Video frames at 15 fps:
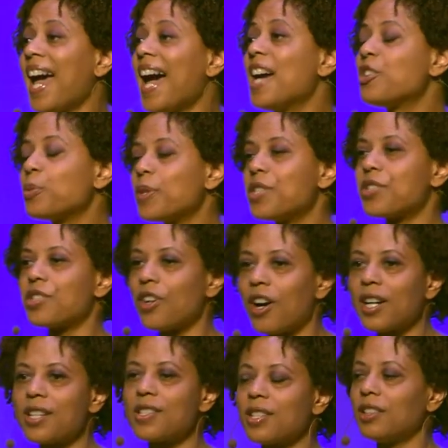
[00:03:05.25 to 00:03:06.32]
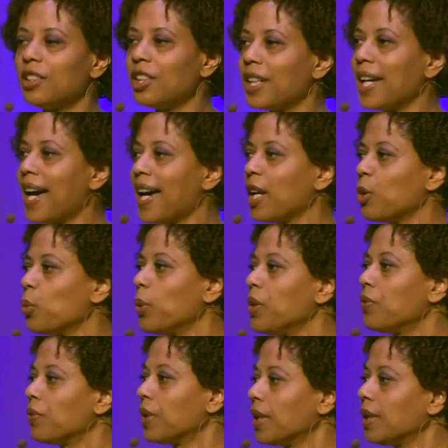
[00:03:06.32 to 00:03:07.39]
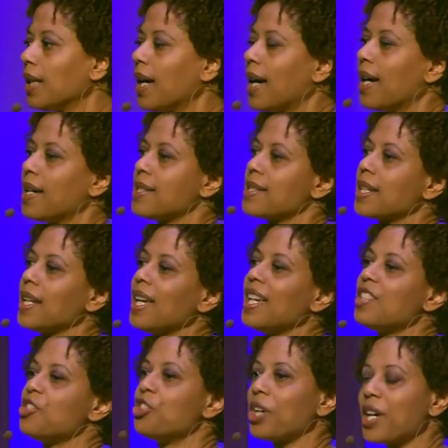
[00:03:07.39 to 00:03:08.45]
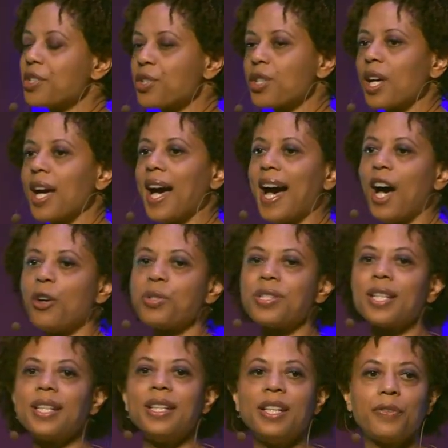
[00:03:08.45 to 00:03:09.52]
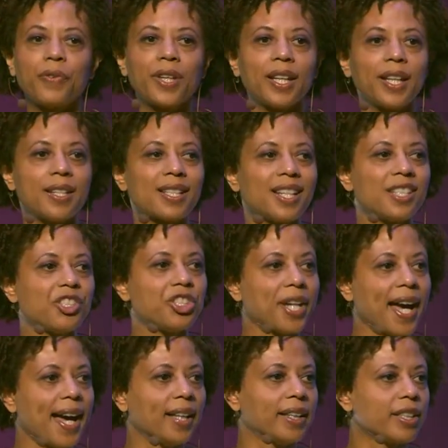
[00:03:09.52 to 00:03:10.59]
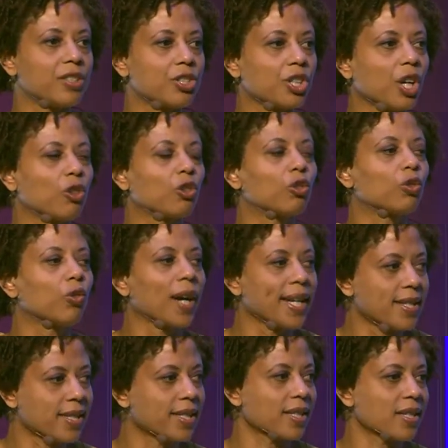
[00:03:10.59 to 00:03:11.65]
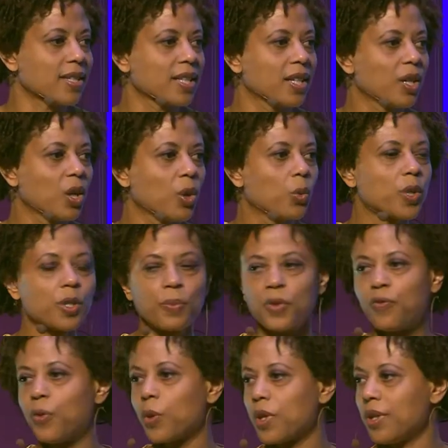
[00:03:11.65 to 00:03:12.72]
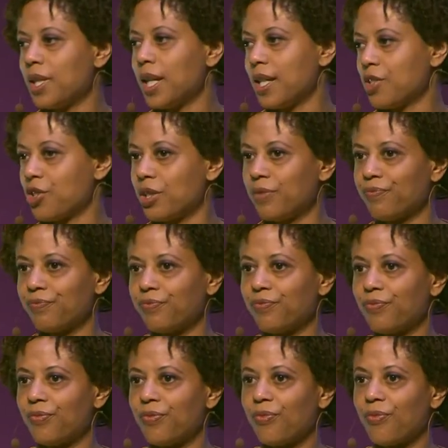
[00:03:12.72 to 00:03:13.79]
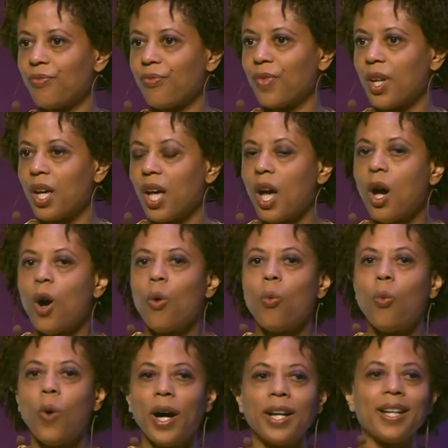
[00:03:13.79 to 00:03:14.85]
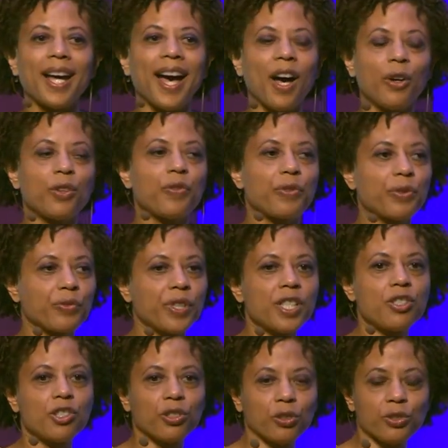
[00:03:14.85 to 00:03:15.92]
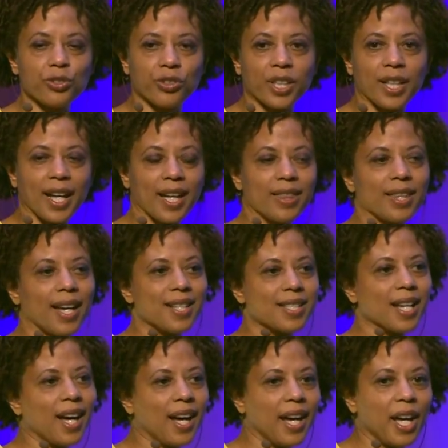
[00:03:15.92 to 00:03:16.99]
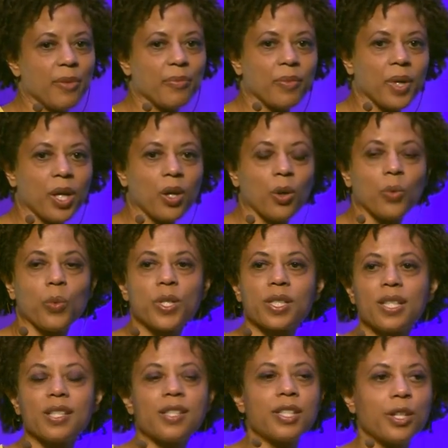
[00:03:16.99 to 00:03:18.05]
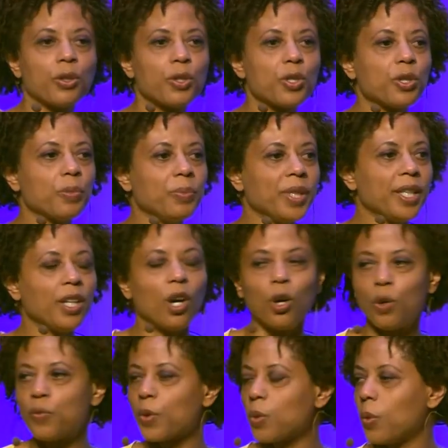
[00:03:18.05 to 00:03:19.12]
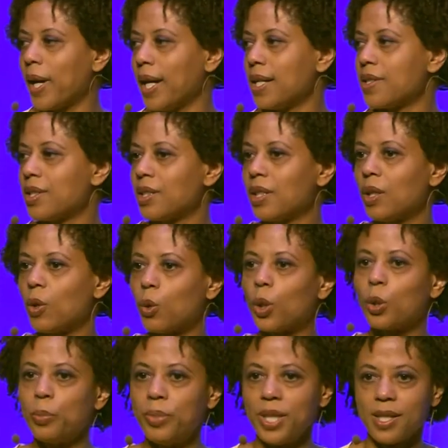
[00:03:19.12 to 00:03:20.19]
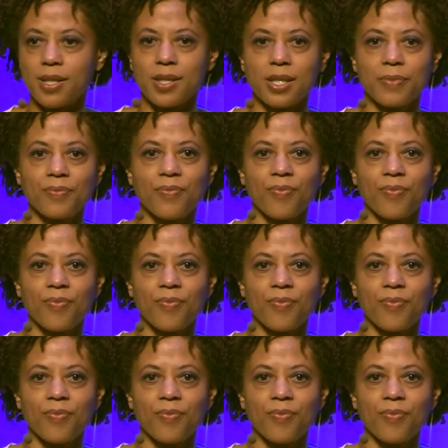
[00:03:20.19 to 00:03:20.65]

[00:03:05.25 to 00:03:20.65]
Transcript: As we started to look at it, we realized just how significant a challenge, a crisis, was before the nation. One out of three children at that time was considered to be overweight or obese.